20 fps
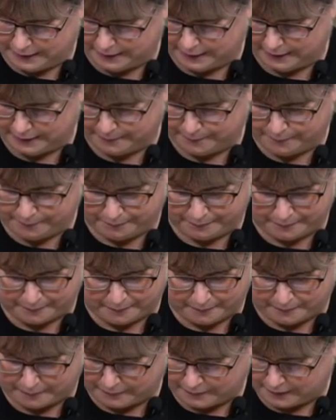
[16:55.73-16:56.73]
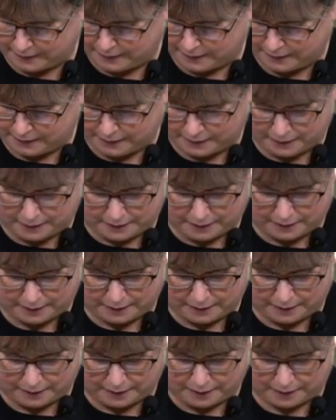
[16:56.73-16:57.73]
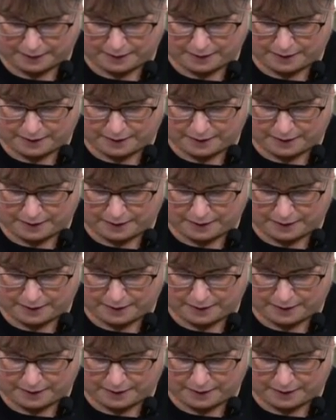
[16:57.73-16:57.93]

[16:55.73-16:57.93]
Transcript: No one is speaking in this clip.